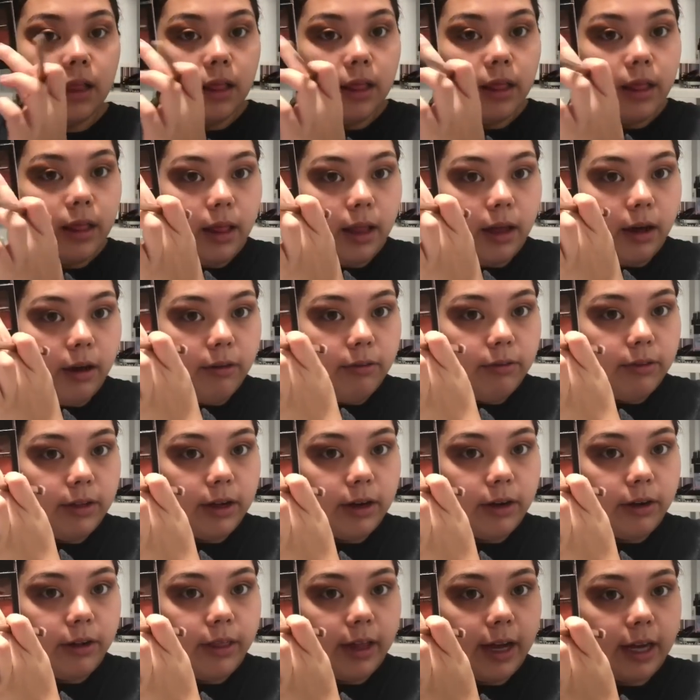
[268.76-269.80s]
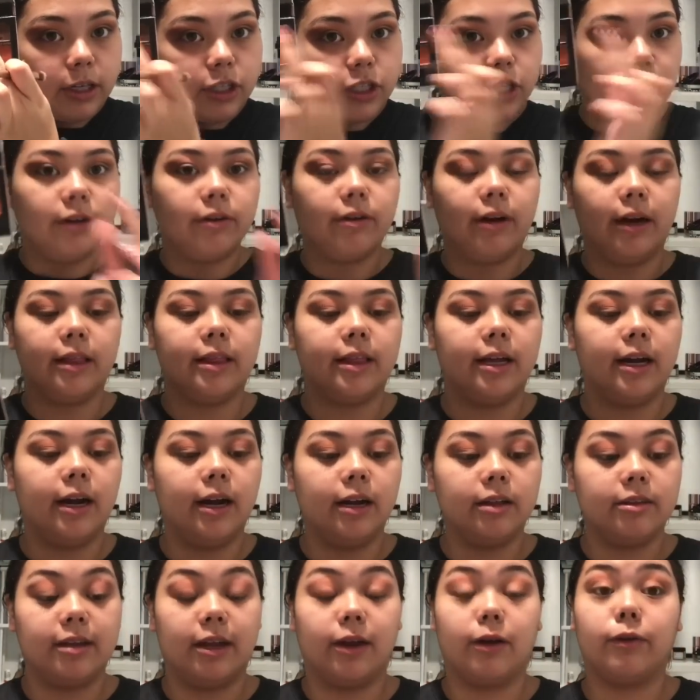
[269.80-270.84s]
Love Letter, that shade right there.
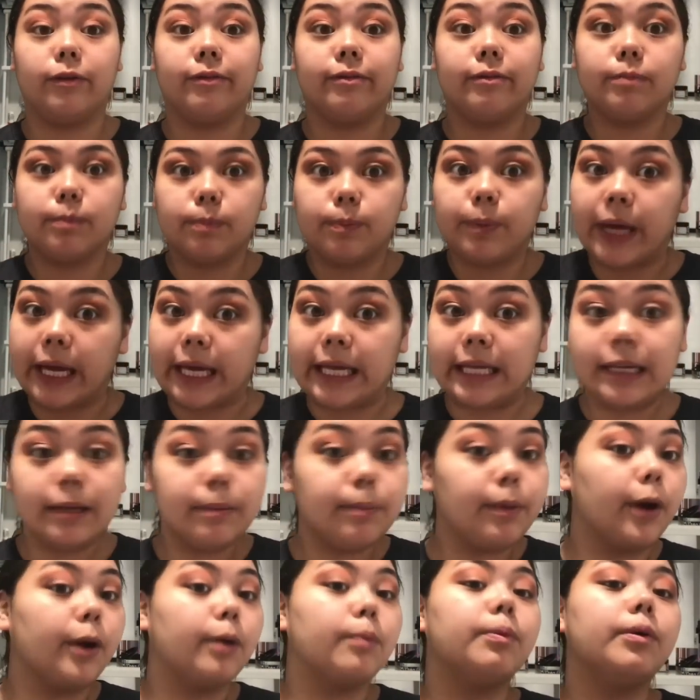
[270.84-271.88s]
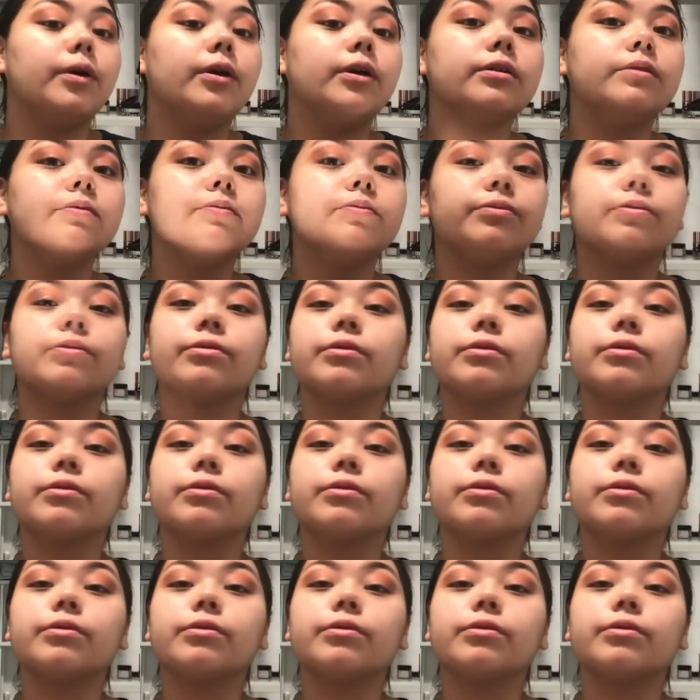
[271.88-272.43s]
It's like pinky purple.